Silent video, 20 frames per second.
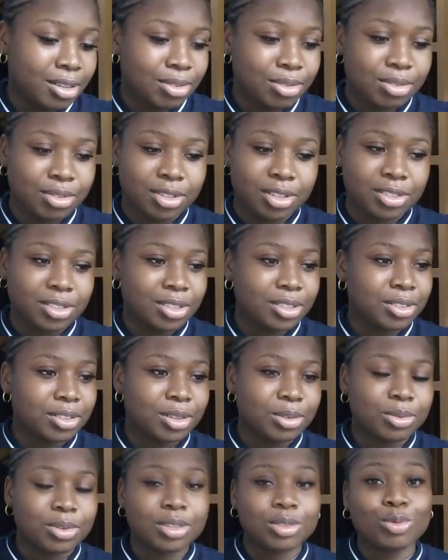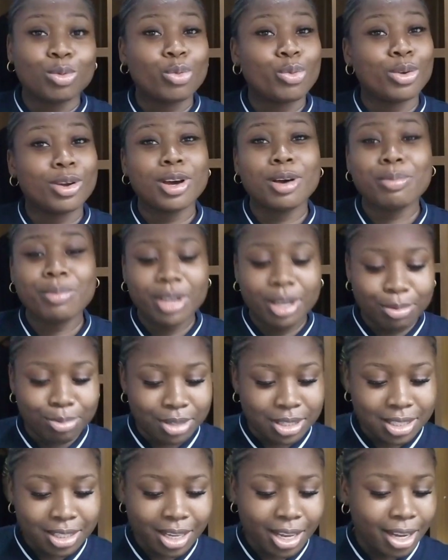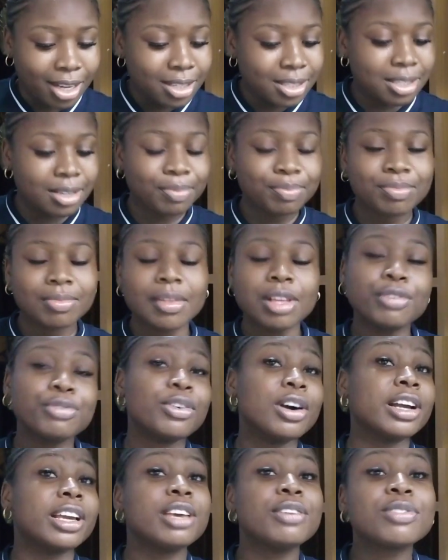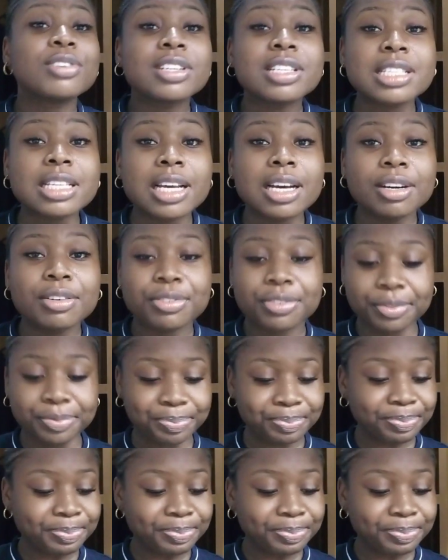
No, you're not the only one. We all make mistakes. Forgive yourself,